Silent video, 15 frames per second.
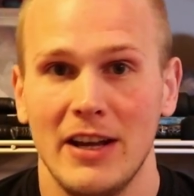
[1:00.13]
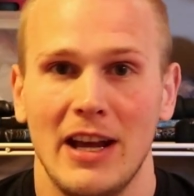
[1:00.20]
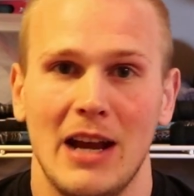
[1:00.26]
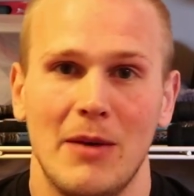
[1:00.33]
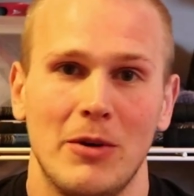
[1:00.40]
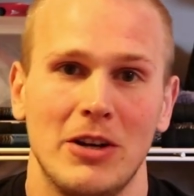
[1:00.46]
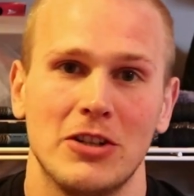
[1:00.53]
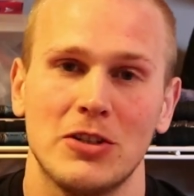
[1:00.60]

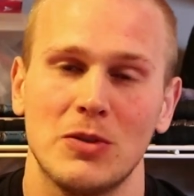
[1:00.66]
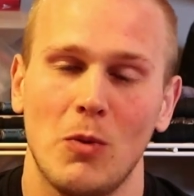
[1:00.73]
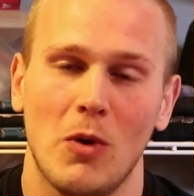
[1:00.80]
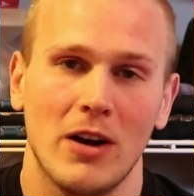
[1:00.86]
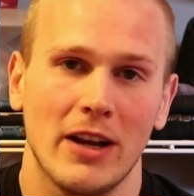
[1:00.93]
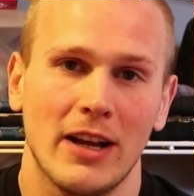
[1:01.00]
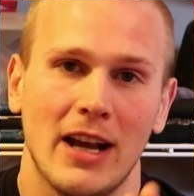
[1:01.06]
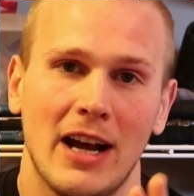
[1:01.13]
and we just
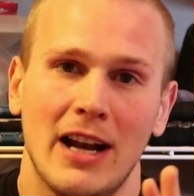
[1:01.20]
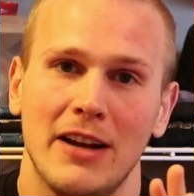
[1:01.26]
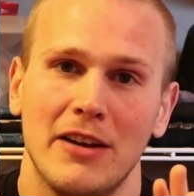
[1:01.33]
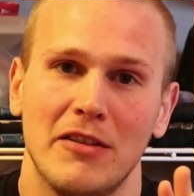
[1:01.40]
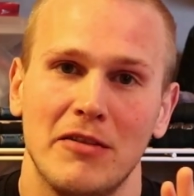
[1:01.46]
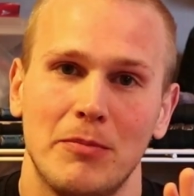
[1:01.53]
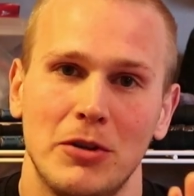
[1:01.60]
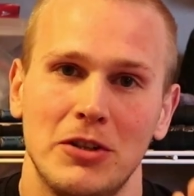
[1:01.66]
want to kind
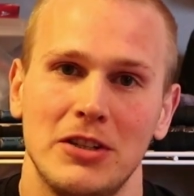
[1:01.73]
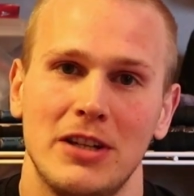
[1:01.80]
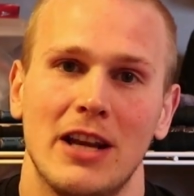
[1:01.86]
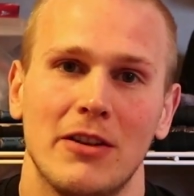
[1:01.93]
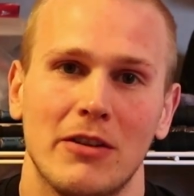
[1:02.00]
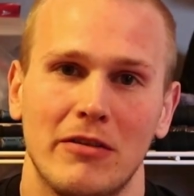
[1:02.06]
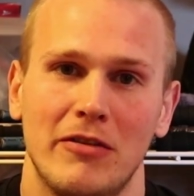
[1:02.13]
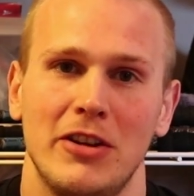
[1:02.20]
of put
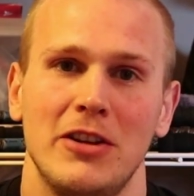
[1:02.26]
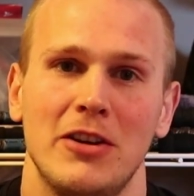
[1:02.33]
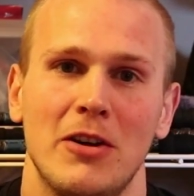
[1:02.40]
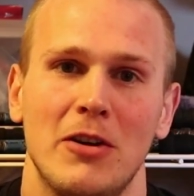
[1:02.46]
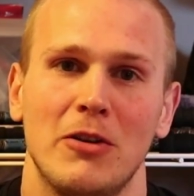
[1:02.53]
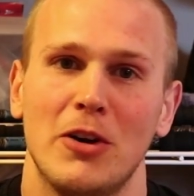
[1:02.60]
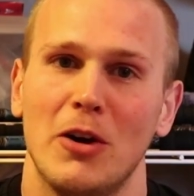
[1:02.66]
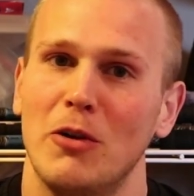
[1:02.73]
together a
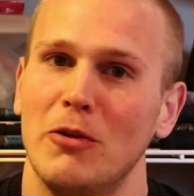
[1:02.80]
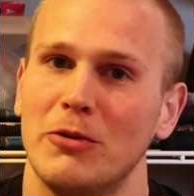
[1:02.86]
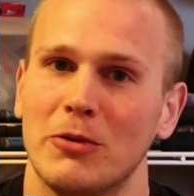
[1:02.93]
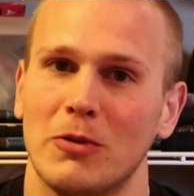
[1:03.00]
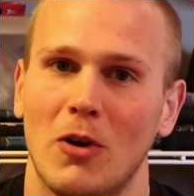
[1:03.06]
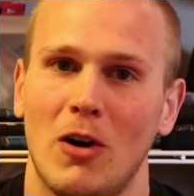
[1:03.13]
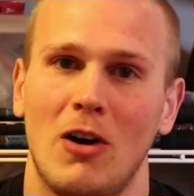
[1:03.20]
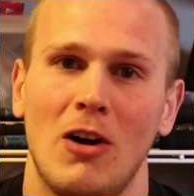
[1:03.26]
video going
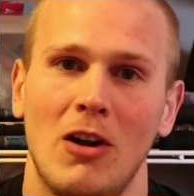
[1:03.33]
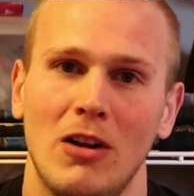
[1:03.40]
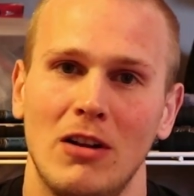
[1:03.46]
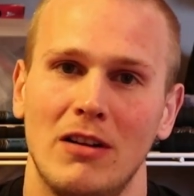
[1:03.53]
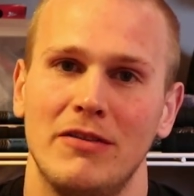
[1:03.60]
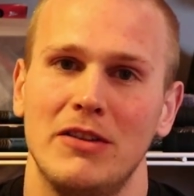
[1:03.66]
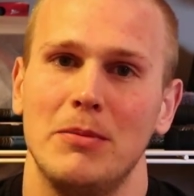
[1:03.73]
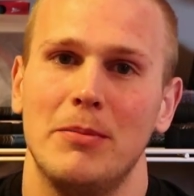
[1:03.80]
through all of the